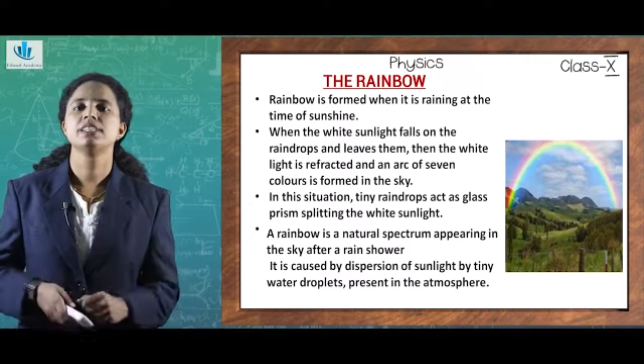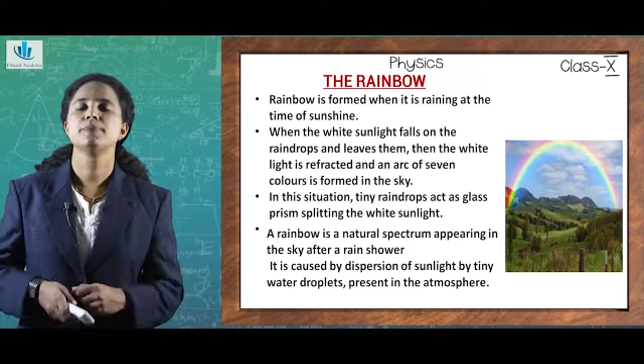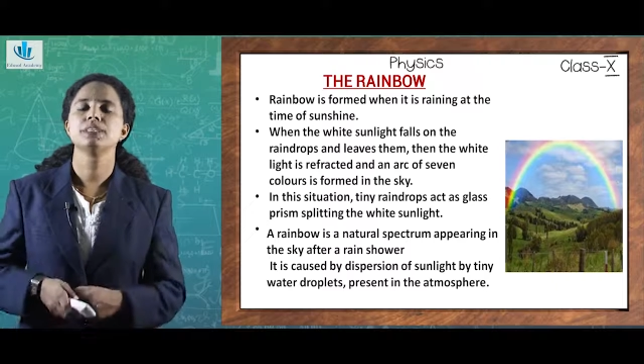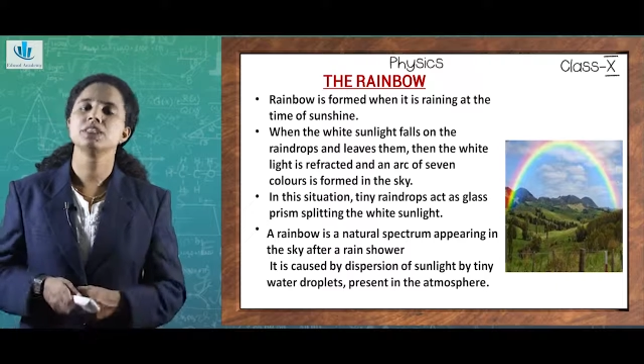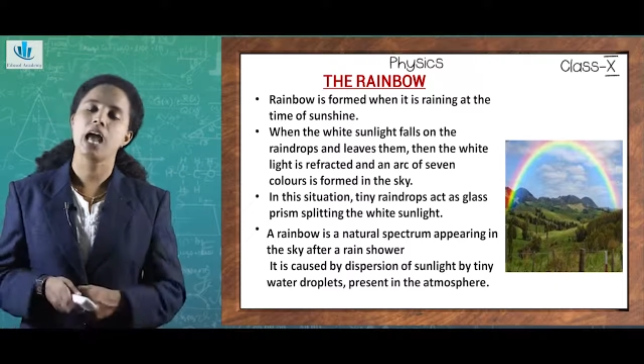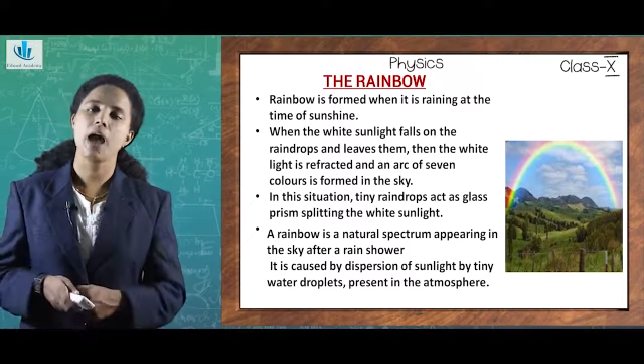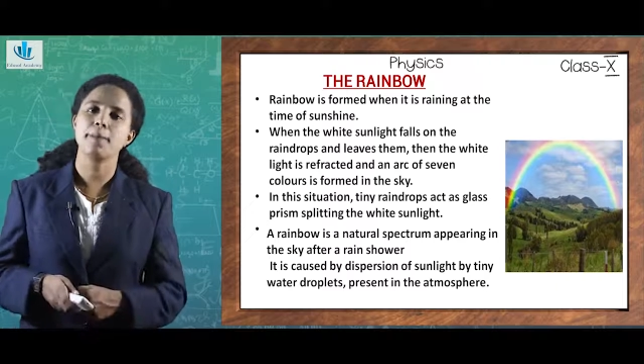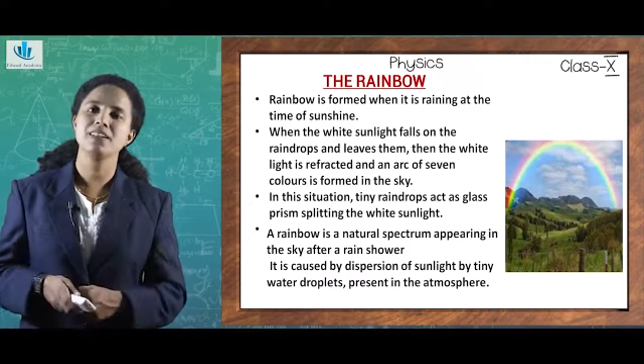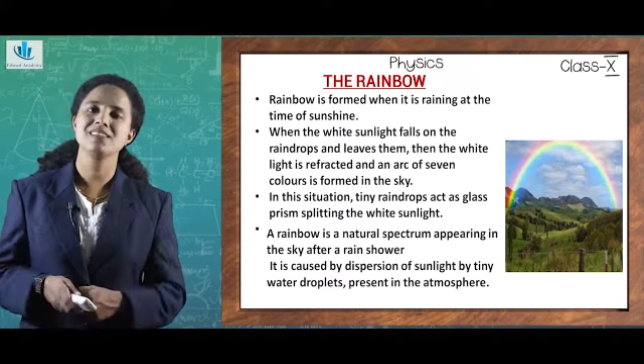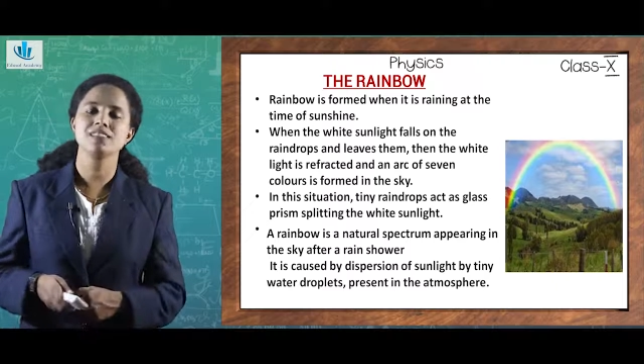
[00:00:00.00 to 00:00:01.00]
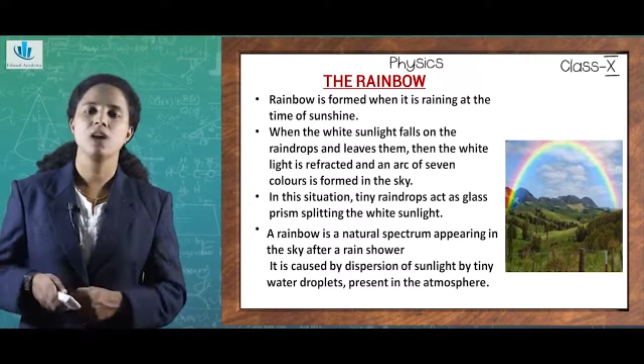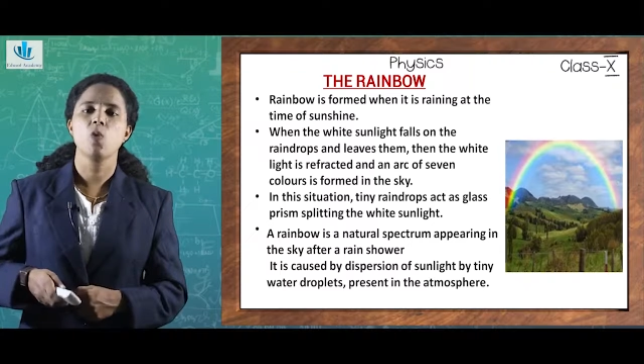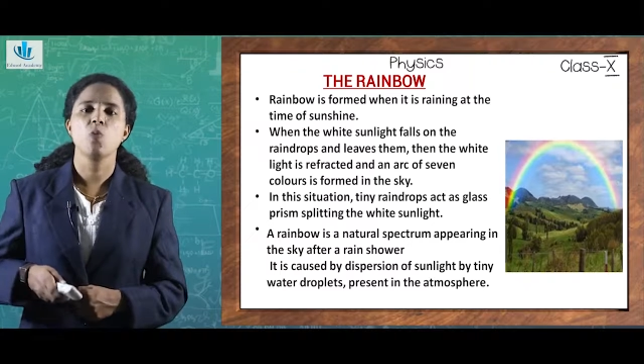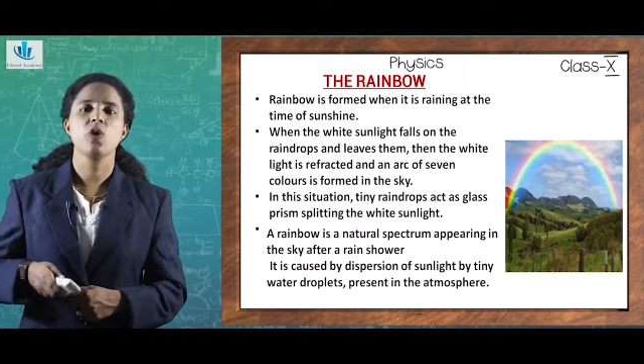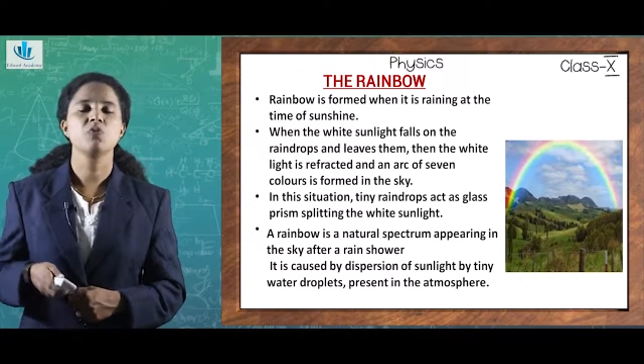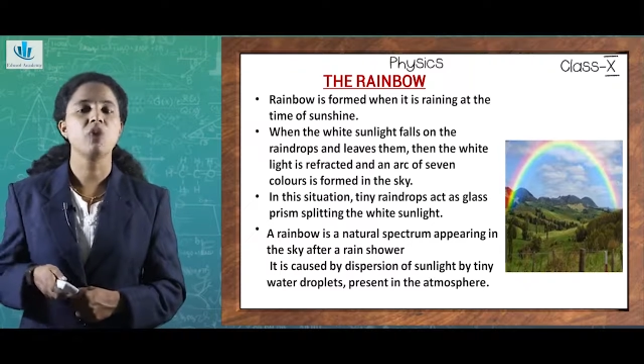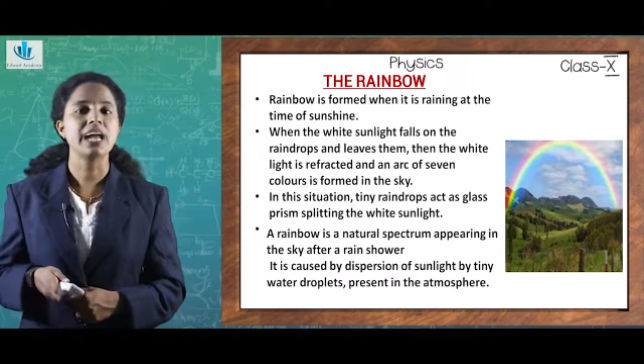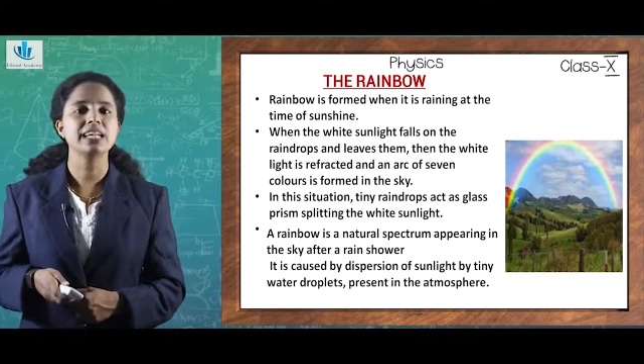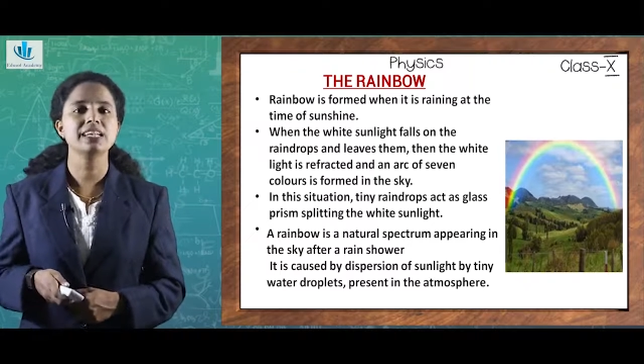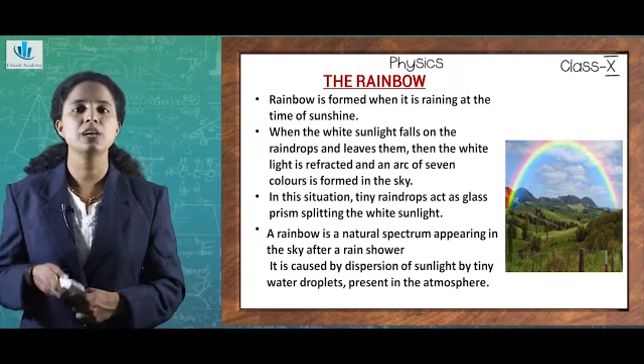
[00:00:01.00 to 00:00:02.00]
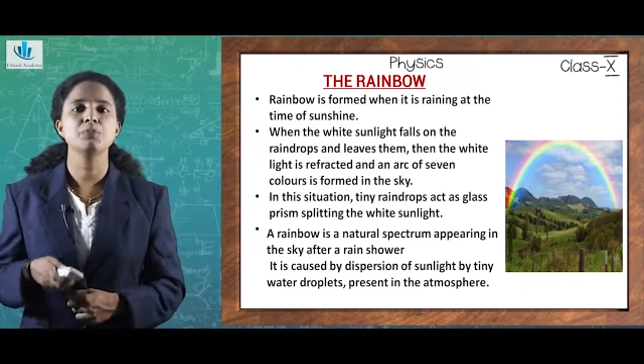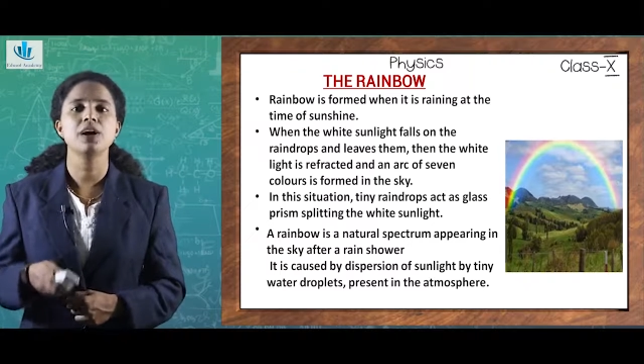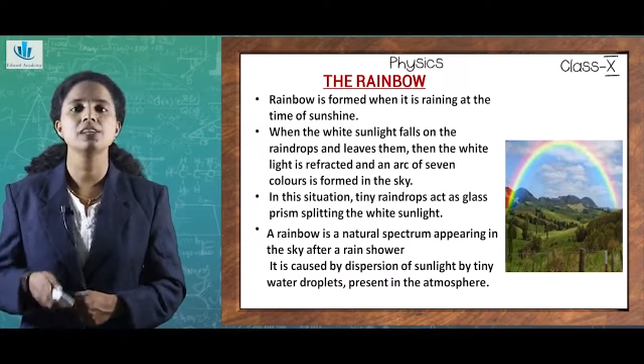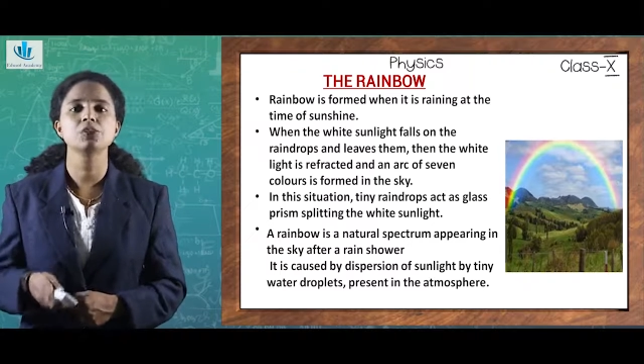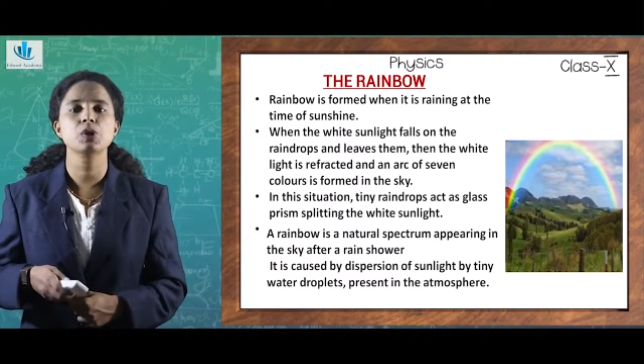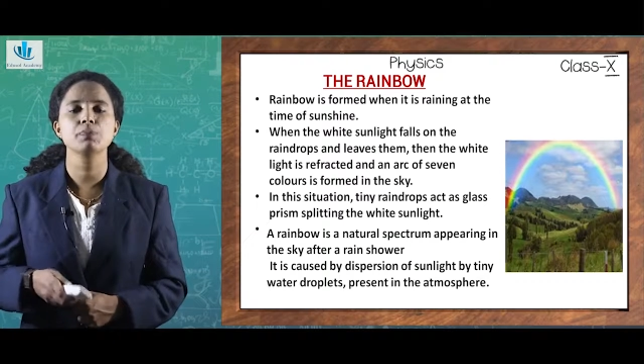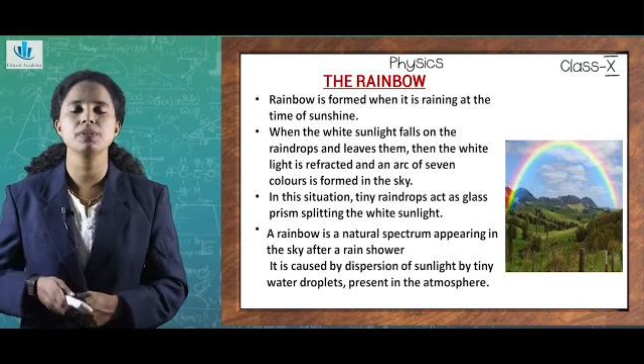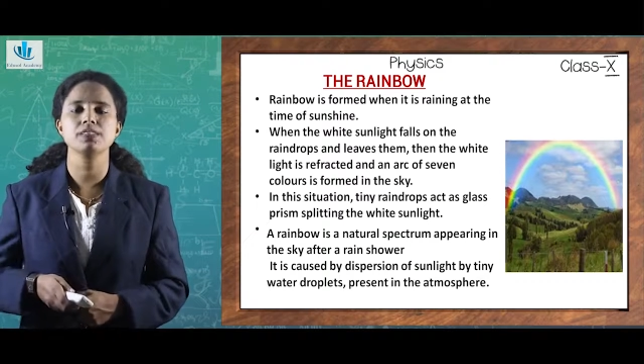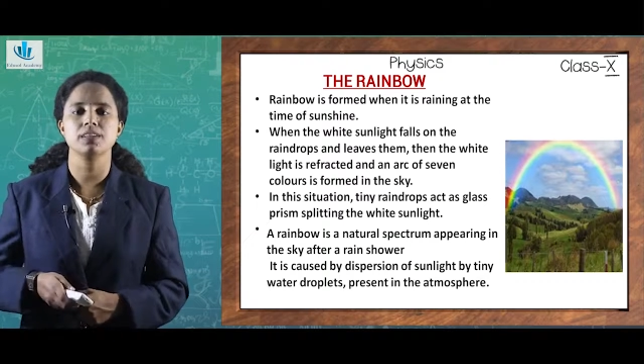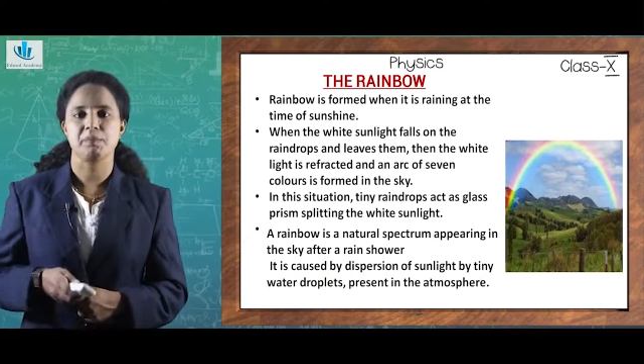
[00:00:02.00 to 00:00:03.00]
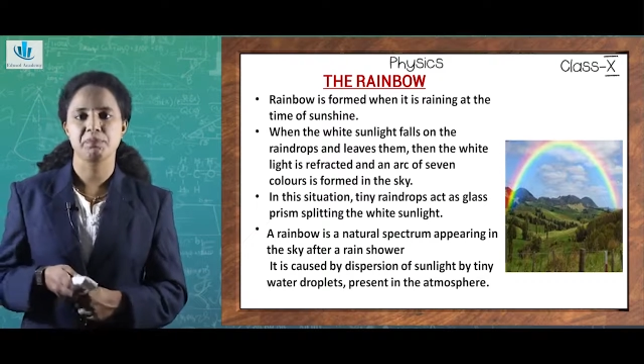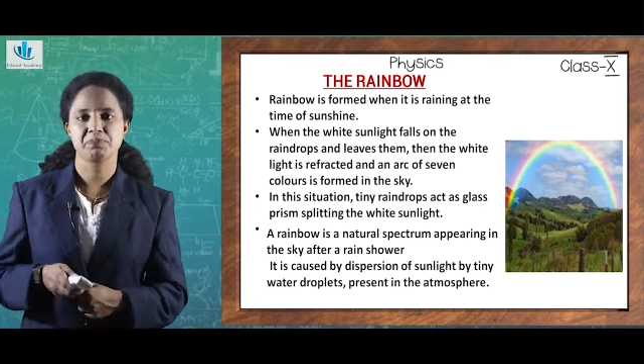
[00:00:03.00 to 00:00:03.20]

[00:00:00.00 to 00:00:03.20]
dispersion happens when white light passes through a prism,